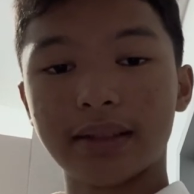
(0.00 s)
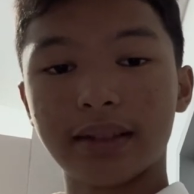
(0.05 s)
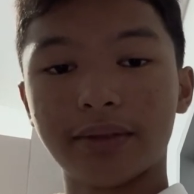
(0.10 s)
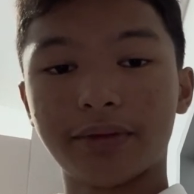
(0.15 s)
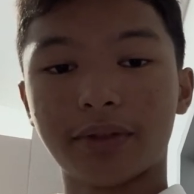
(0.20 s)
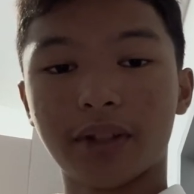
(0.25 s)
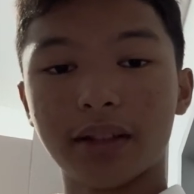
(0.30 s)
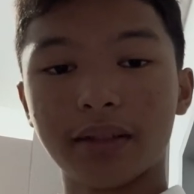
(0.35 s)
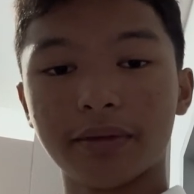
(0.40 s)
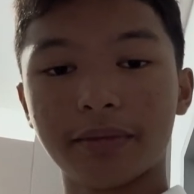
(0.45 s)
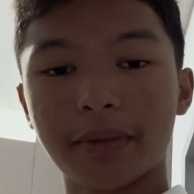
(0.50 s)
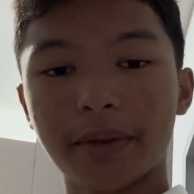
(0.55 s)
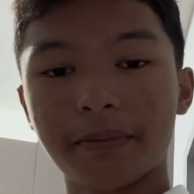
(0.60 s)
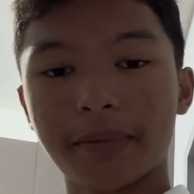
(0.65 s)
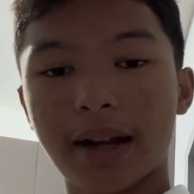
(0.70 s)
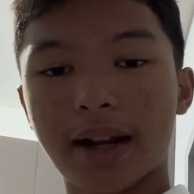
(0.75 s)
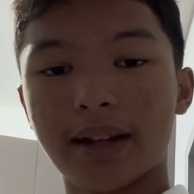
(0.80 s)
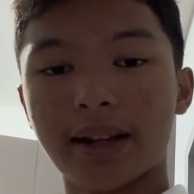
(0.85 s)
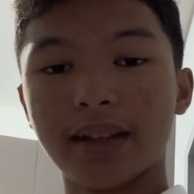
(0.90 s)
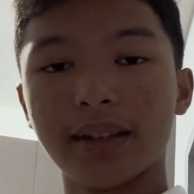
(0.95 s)
in front of my
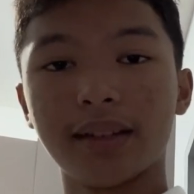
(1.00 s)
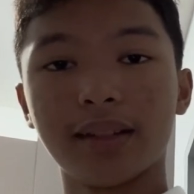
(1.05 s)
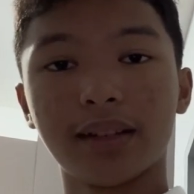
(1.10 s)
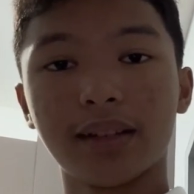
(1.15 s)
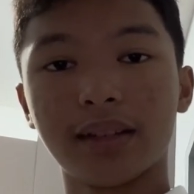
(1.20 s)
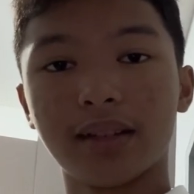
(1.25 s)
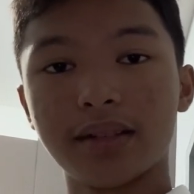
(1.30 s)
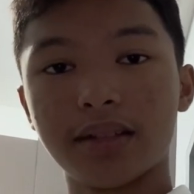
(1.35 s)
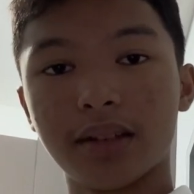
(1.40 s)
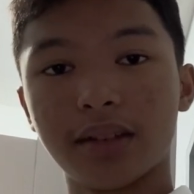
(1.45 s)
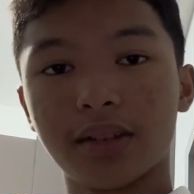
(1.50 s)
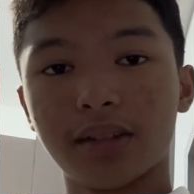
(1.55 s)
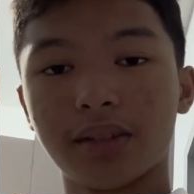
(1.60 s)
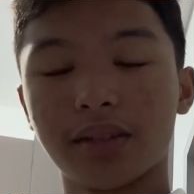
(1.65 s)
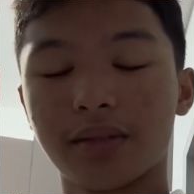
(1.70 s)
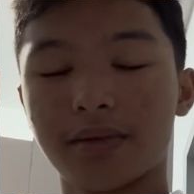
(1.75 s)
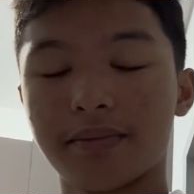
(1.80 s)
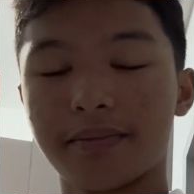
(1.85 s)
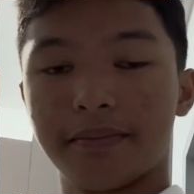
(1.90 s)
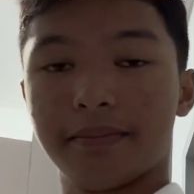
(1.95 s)
parents,
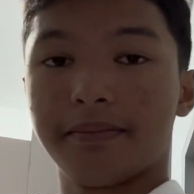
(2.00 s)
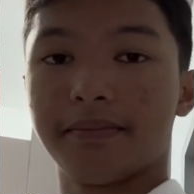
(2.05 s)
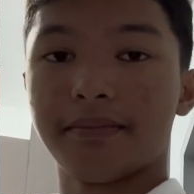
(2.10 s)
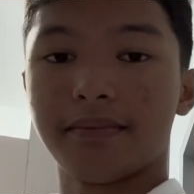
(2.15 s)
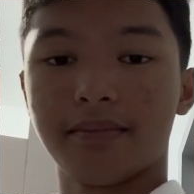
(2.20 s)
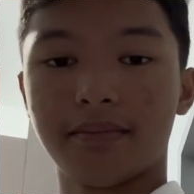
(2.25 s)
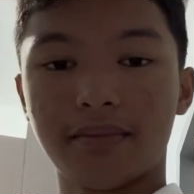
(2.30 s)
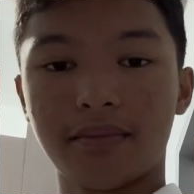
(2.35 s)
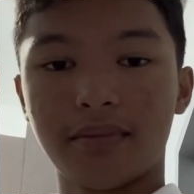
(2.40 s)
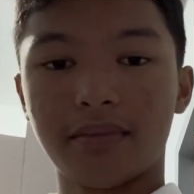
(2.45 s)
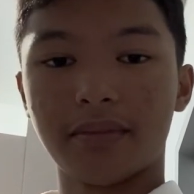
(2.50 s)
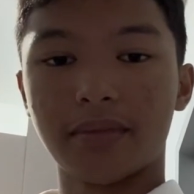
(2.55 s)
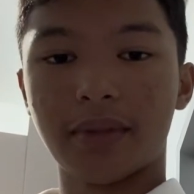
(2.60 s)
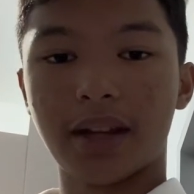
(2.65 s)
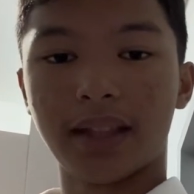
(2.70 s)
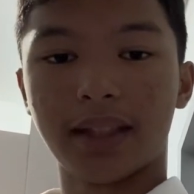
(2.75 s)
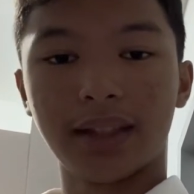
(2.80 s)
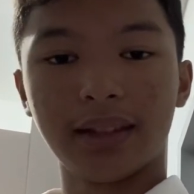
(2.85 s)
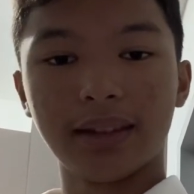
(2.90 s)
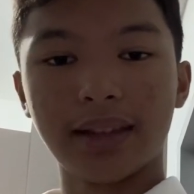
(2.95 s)
just
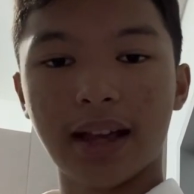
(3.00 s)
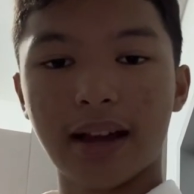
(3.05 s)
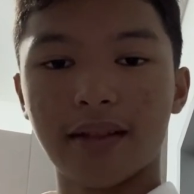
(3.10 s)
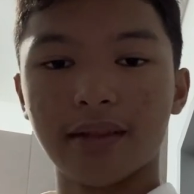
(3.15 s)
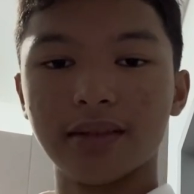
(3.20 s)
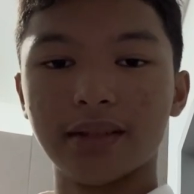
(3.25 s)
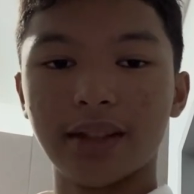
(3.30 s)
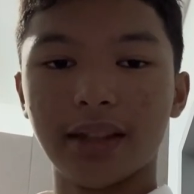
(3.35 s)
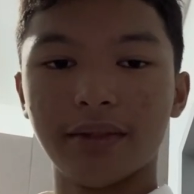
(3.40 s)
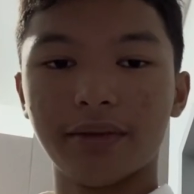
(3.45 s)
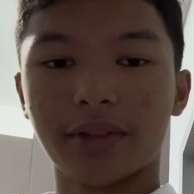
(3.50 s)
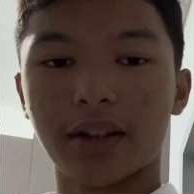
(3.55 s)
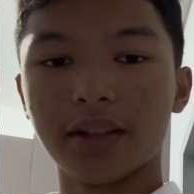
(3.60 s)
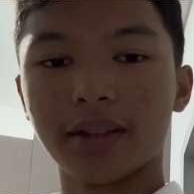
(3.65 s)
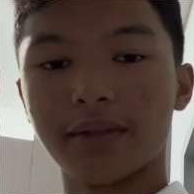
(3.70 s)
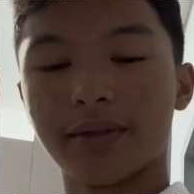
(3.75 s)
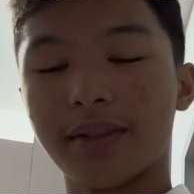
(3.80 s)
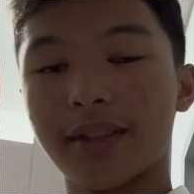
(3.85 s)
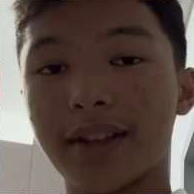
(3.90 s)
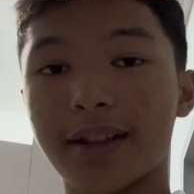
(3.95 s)
breaking down in
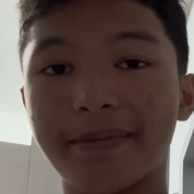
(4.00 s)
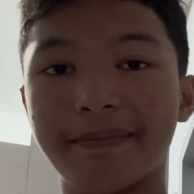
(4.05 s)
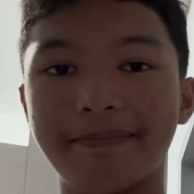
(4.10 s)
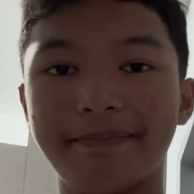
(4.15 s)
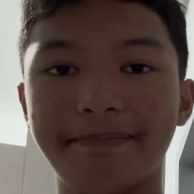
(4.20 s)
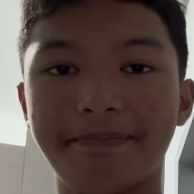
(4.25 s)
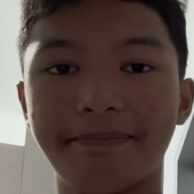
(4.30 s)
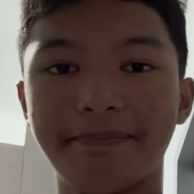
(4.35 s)
front of them.